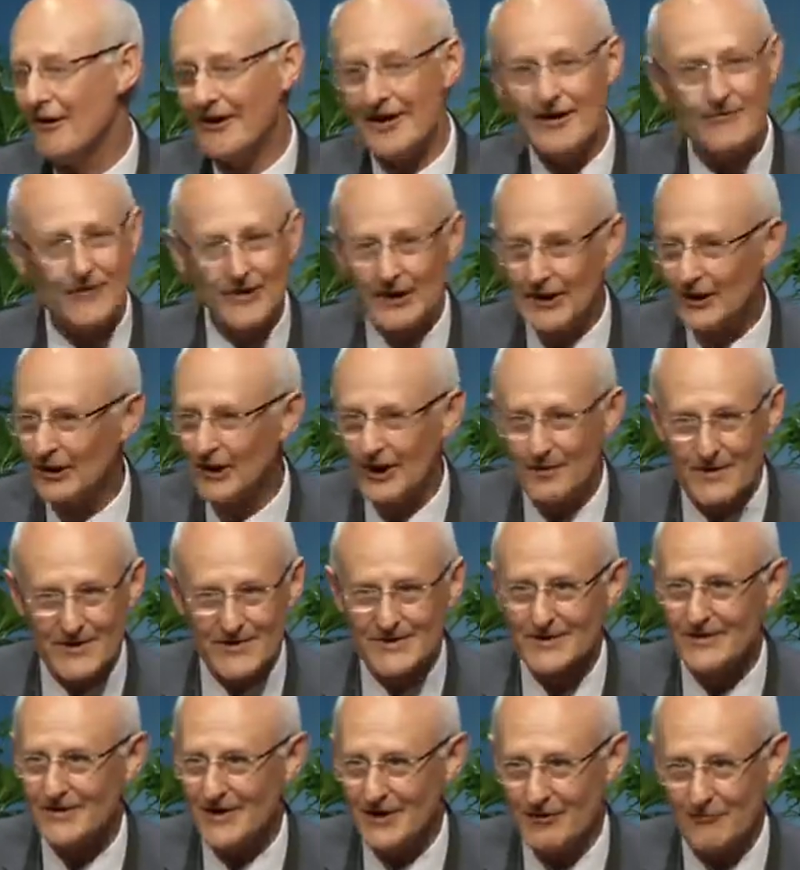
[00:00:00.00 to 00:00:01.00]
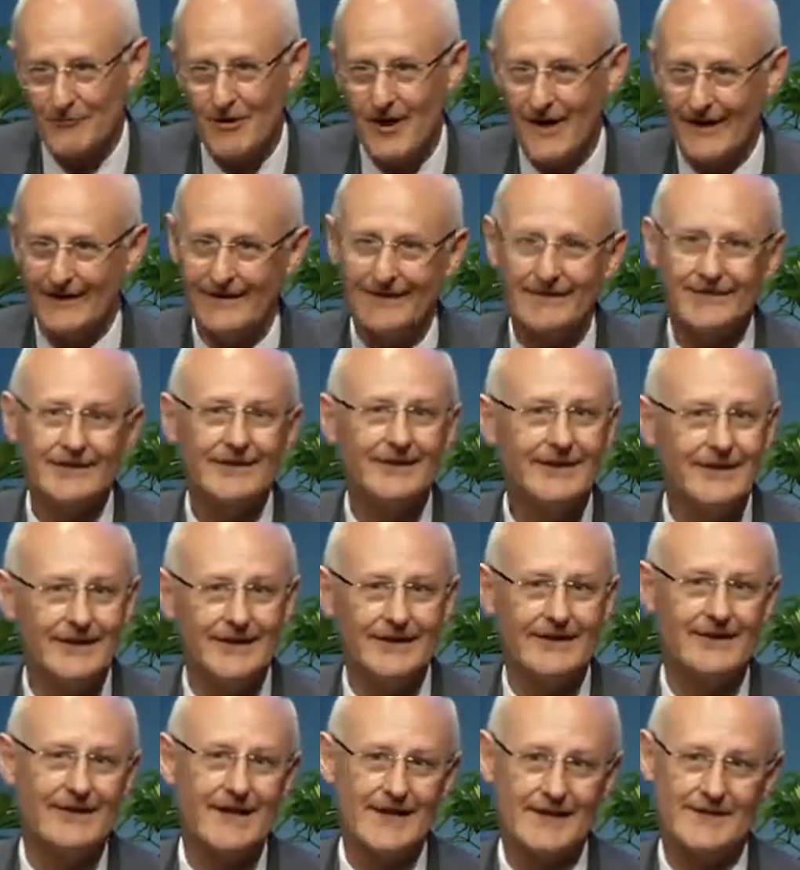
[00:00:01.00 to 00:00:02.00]
on every kilometre they run, and
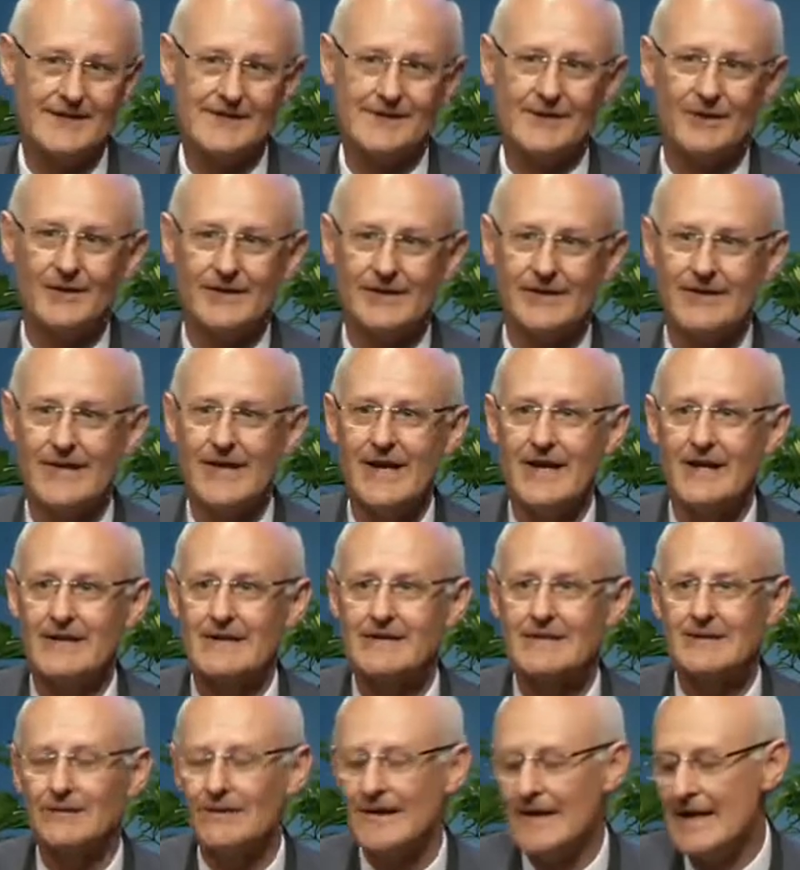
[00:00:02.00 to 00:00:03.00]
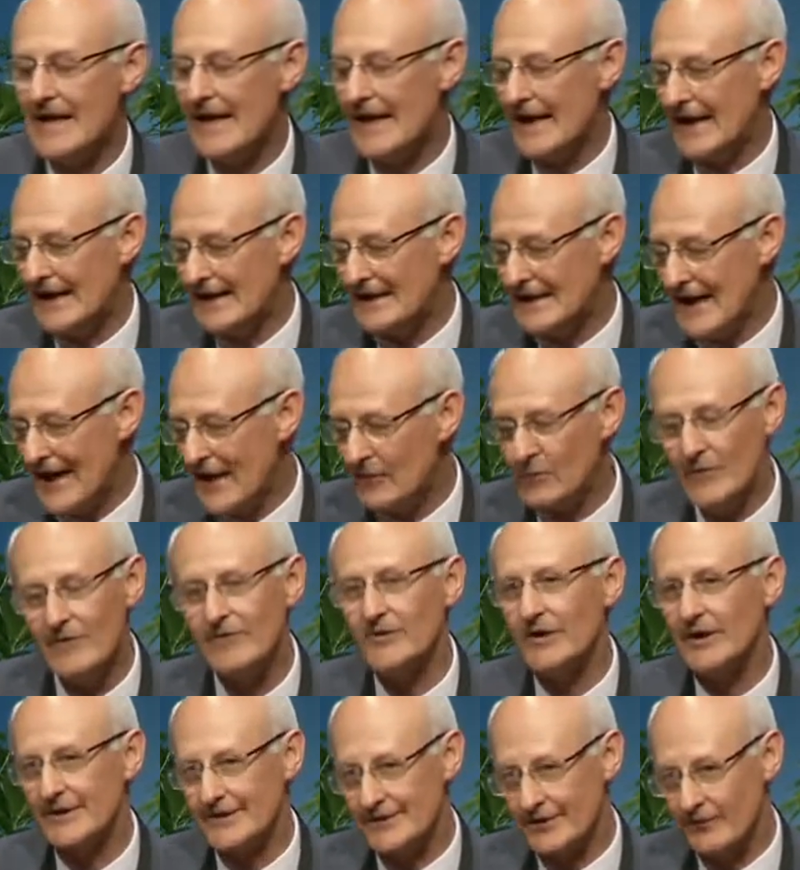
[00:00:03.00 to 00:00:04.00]
clearly that is not the case. So again,
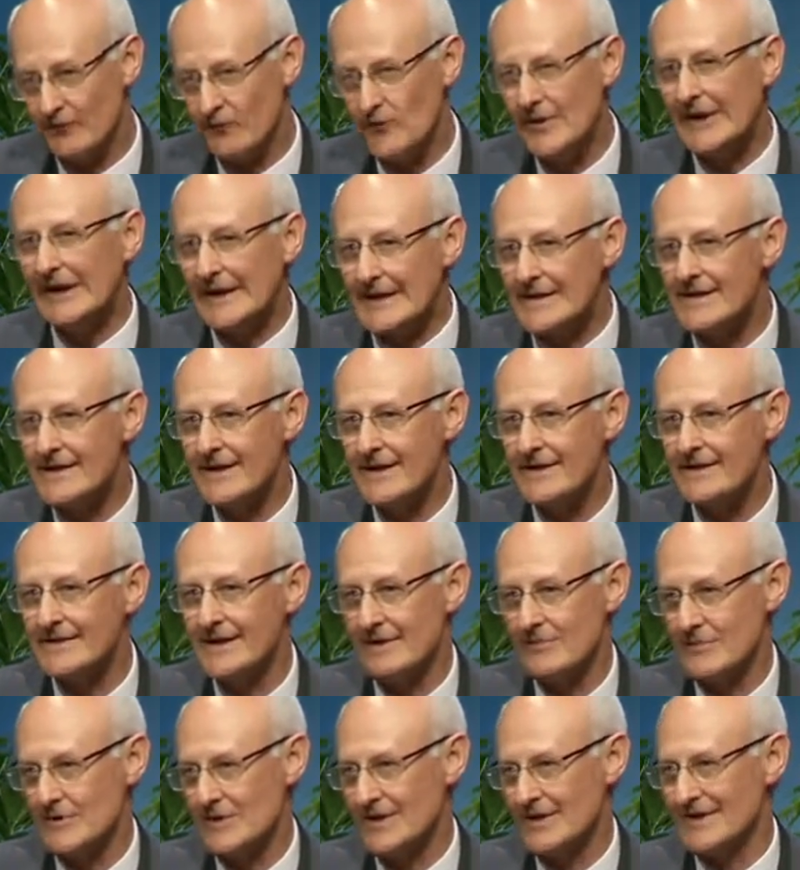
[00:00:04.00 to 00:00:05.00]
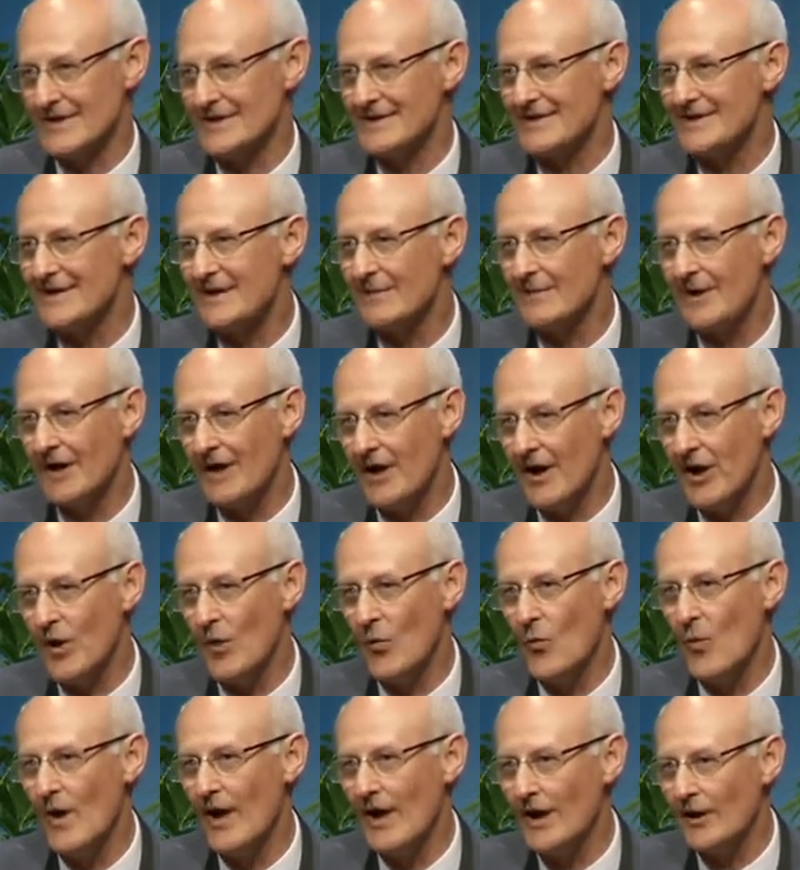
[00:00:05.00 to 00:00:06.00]
we've got to have realistic assumptions about
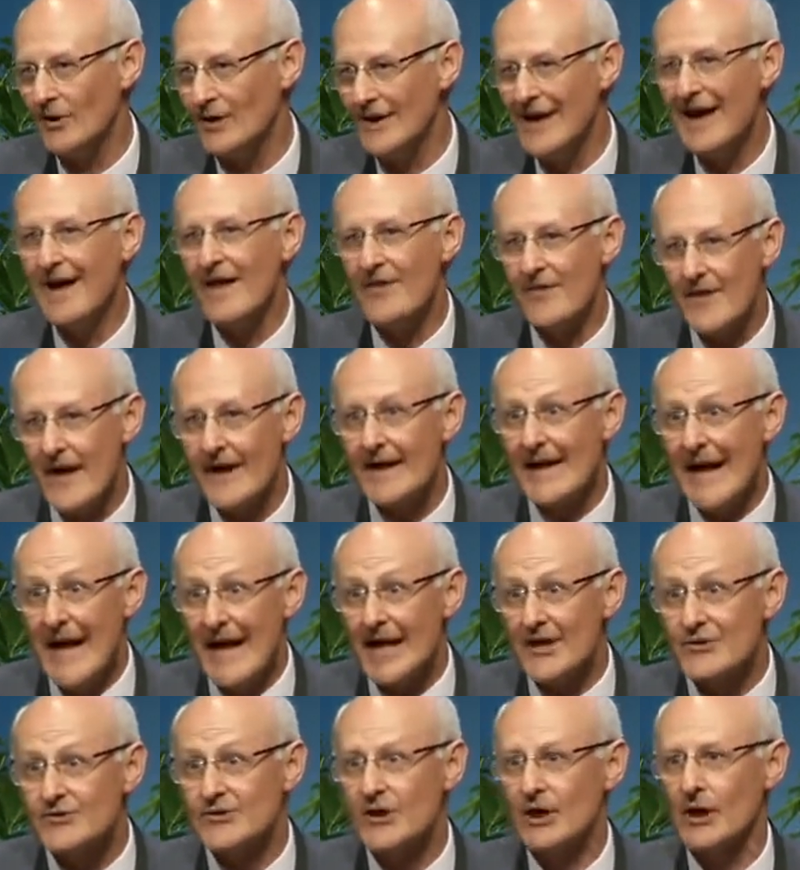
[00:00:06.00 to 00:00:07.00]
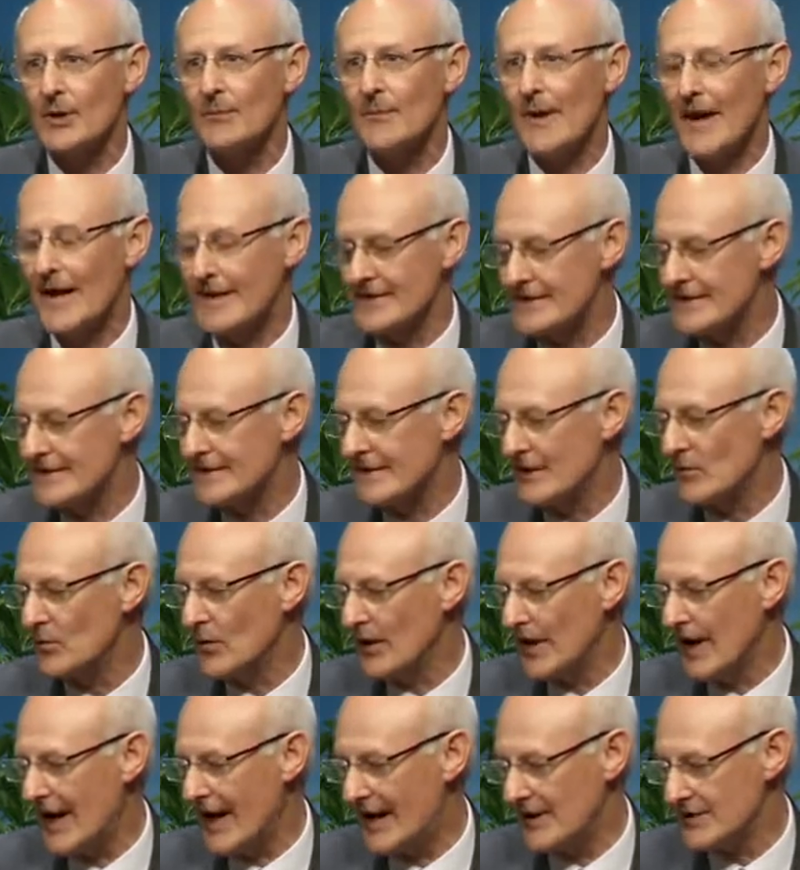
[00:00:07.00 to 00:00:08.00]
how well that extra capacity
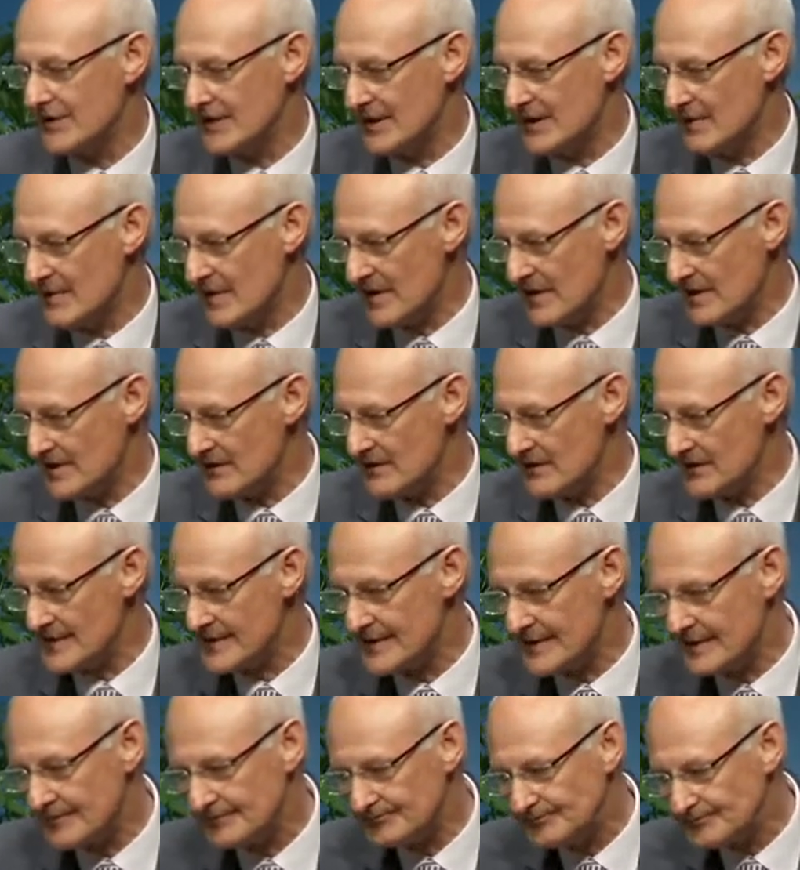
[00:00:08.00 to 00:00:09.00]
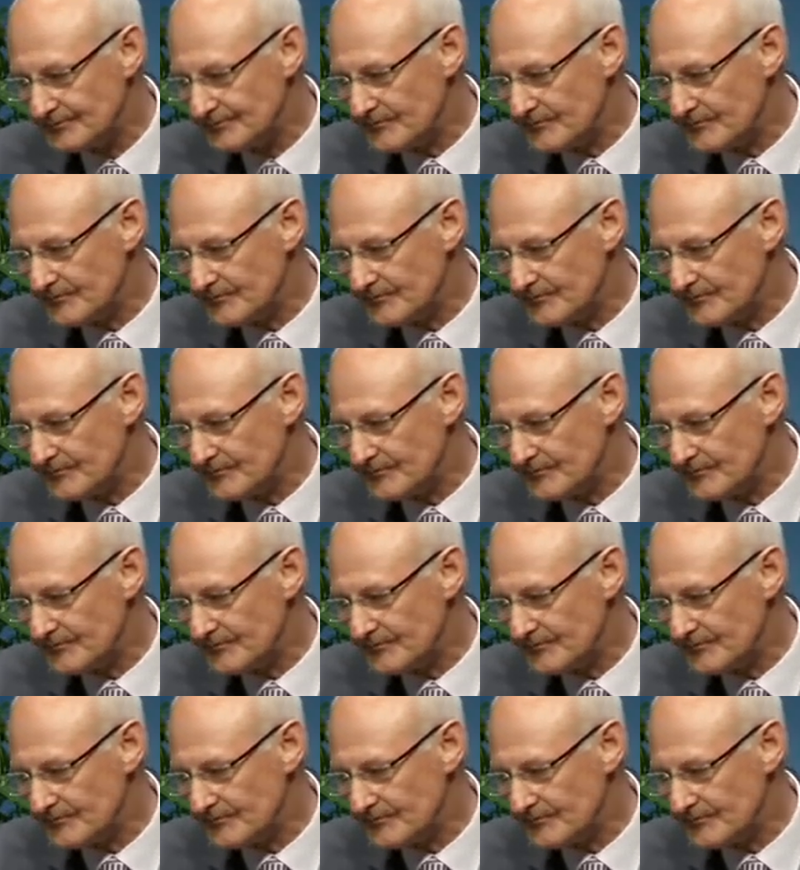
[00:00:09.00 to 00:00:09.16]
will actually be used.